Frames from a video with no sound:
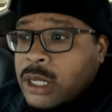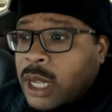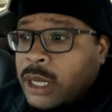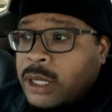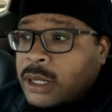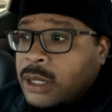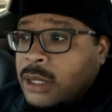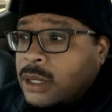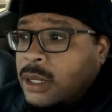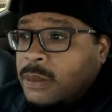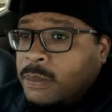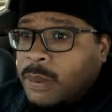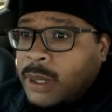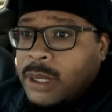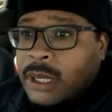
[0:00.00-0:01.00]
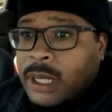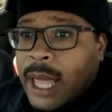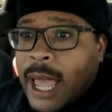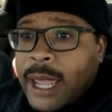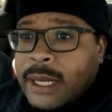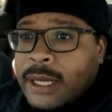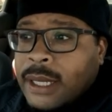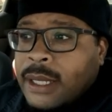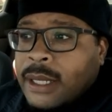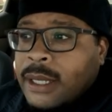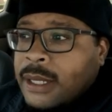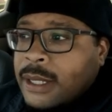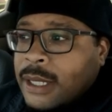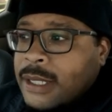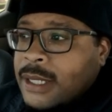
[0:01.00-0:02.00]
That, but the light
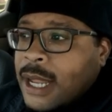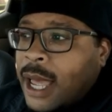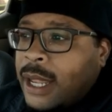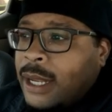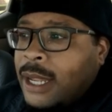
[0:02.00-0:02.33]
does not.